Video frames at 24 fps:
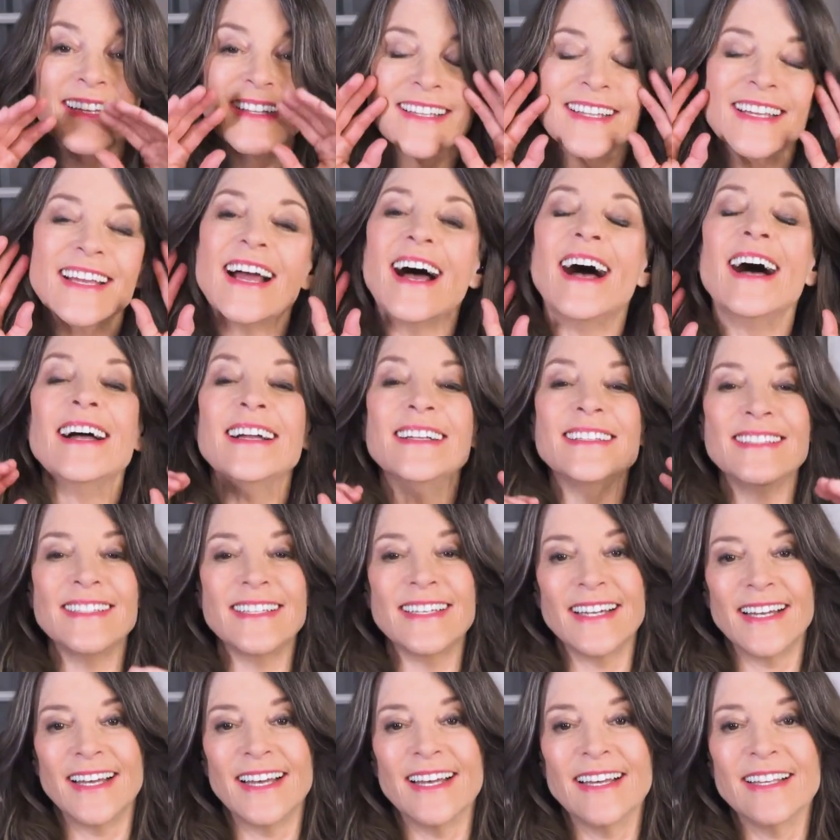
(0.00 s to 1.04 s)
The
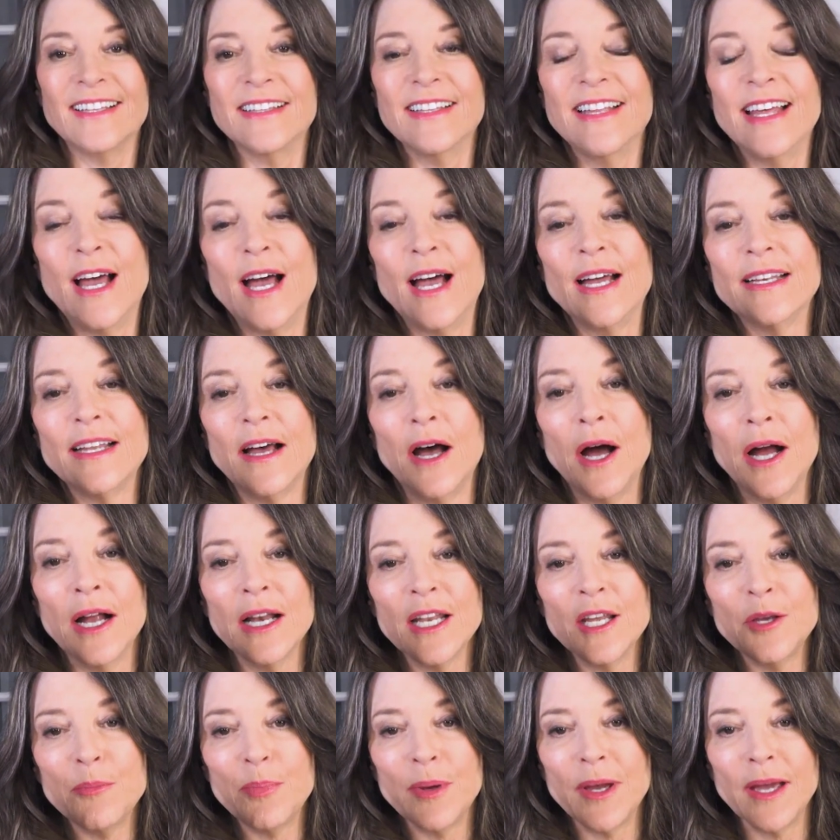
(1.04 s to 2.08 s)
idea that
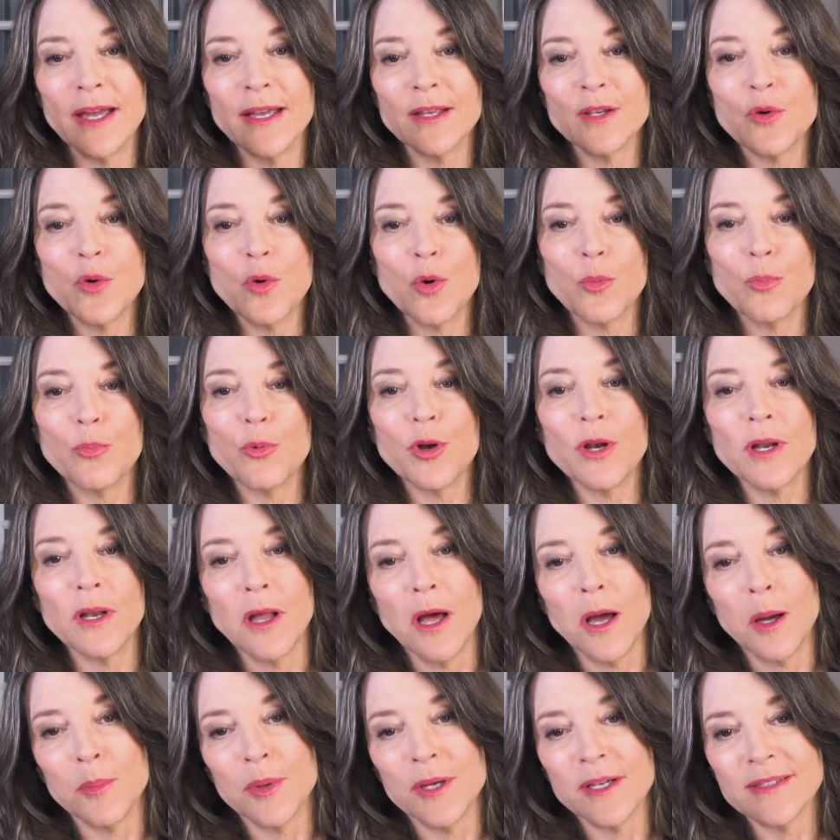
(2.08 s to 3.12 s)
highly paid corporate
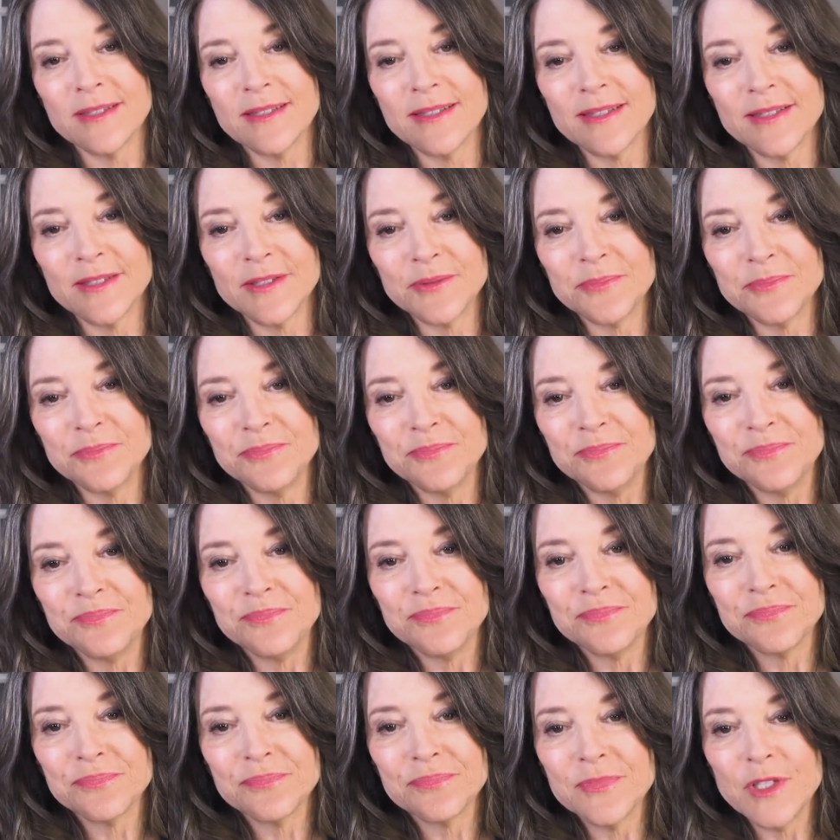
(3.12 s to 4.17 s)
lobbyists
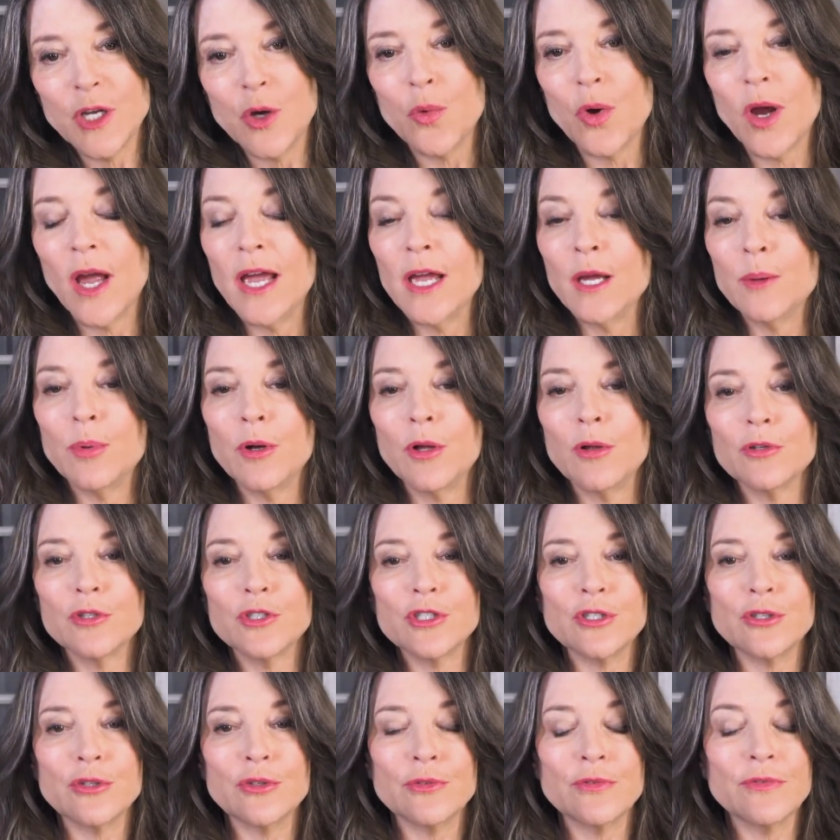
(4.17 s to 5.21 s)
who are able
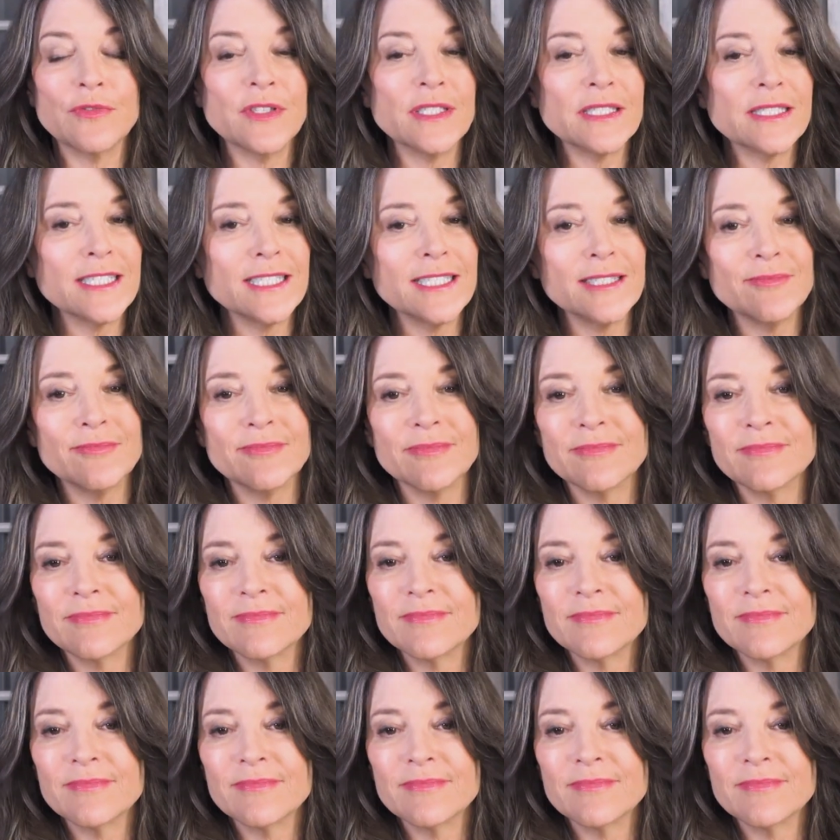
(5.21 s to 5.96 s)
to visit